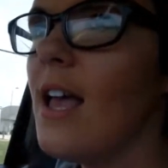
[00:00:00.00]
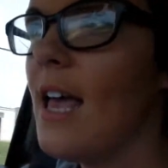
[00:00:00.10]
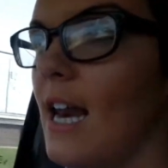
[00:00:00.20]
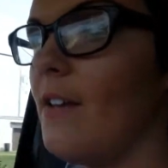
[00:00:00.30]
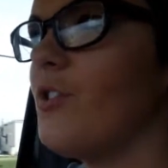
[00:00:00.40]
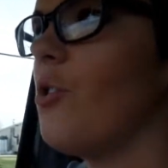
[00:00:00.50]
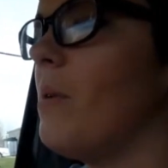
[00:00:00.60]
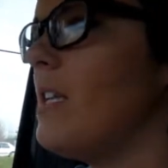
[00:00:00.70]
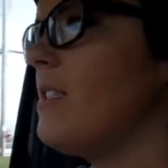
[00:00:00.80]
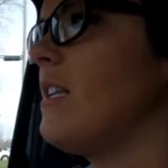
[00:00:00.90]
And I have so
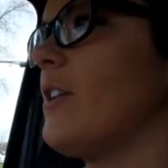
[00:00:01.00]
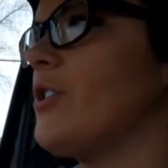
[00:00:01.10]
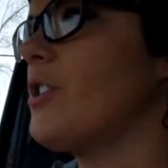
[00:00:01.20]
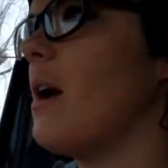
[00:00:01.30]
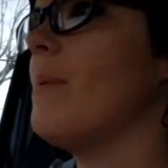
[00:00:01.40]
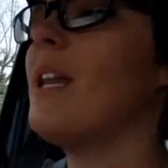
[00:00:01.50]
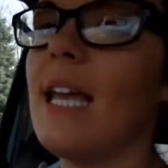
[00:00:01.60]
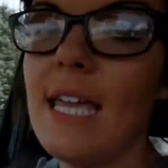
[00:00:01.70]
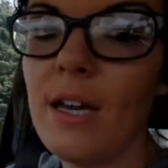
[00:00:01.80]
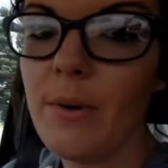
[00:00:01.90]
many stickers coming and
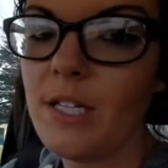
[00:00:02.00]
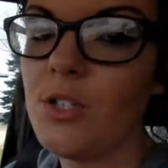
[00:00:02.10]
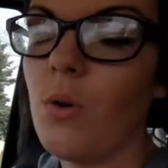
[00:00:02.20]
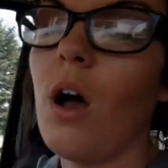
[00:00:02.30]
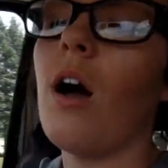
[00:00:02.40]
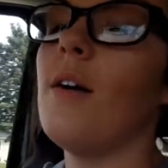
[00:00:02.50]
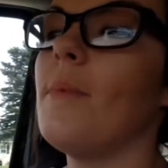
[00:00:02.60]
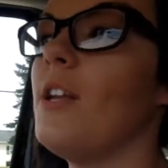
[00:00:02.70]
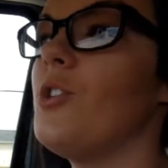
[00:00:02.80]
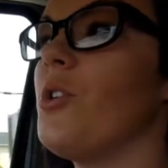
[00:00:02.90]
I can't wait to do a haul. I'm
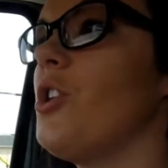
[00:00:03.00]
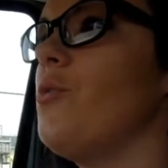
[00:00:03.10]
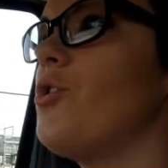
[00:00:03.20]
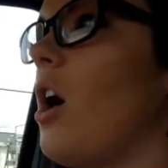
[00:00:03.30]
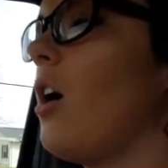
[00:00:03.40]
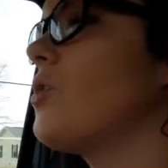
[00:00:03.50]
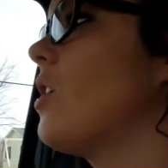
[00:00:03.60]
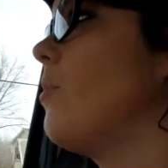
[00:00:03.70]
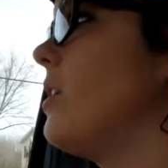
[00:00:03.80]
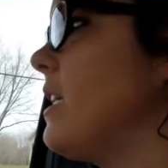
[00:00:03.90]
going to do a huge haul,
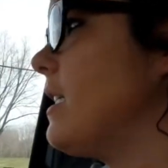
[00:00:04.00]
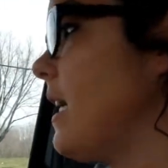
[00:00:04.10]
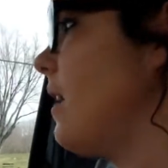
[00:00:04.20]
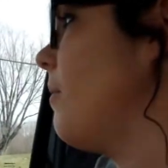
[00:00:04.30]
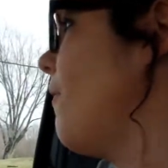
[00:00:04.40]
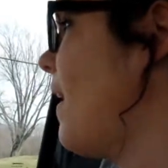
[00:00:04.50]
so I'm really excited about